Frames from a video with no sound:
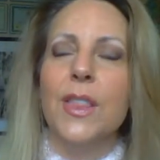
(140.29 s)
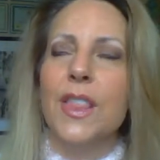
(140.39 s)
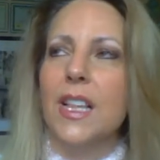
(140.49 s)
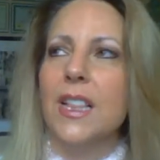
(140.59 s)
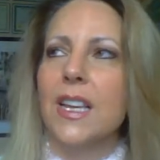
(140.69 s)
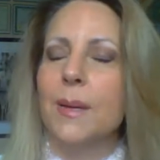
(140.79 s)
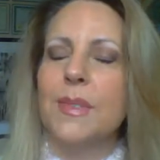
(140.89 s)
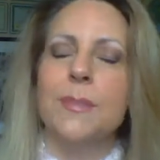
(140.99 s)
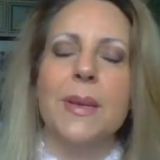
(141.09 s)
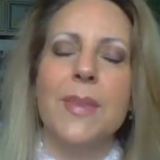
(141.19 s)
the thing that
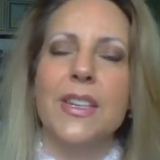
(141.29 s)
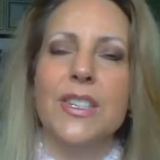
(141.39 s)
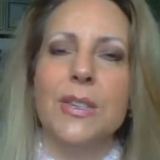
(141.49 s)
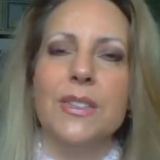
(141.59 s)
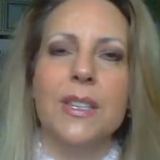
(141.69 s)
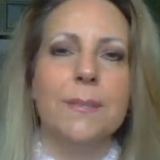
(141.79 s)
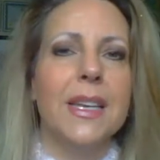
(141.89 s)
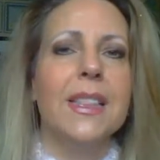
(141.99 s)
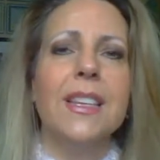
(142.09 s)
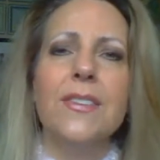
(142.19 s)
comes to my mind too is that
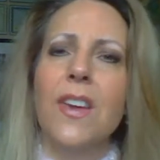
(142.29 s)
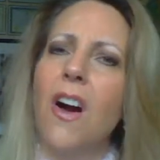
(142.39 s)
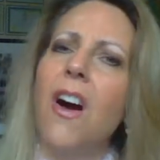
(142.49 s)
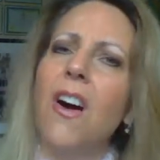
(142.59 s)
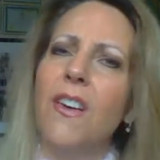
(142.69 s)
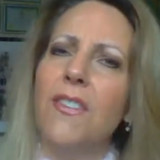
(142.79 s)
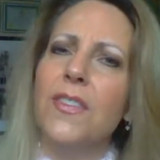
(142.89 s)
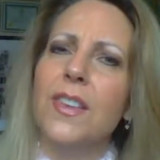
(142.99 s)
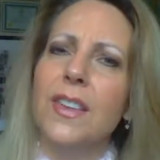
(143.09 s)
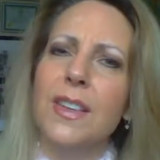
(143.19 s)
men love golf